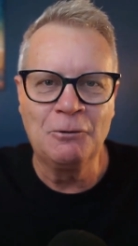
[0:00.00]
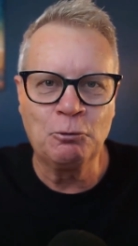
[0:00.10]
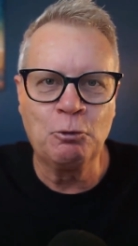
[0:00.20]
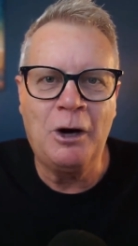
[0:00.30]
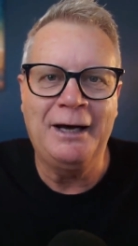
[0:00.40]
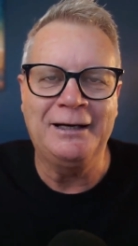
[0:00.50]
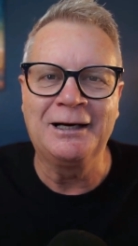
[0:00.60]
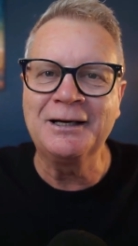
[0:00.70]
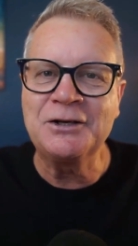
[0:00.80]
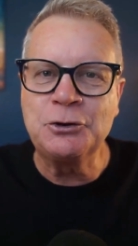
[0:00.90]
right, I
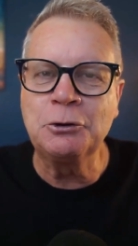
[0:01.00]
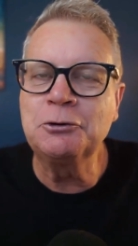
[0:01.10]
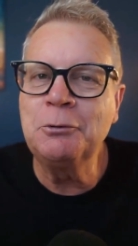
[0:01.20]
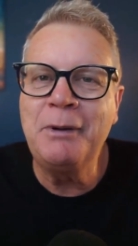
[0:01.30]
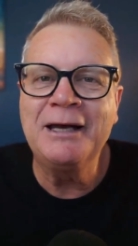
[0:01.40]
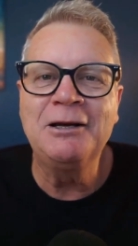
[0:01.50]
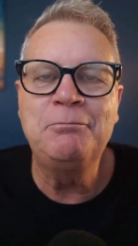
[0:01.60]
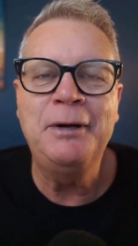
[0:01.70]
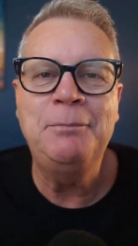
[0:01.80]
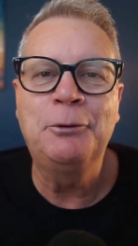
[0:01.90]
got to talk to a bundle
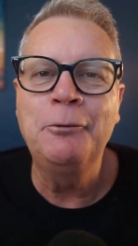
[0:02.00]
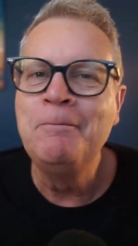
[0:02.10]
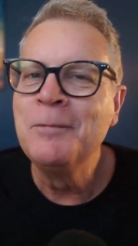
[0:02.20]
of people.